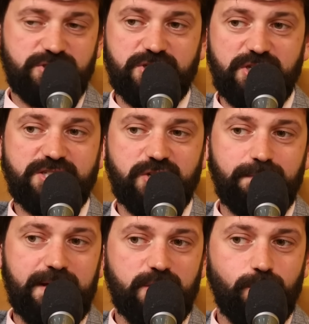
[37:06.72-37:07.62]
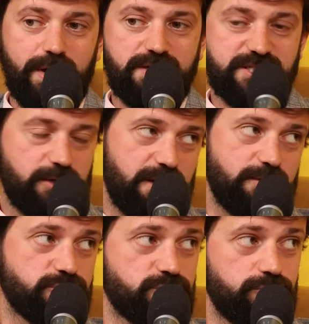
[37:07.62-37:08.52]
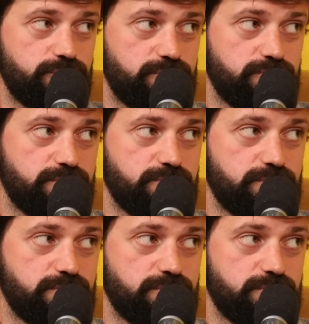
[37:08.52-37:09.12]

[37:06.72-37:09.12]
he's going to make the Queen sit on a little stool.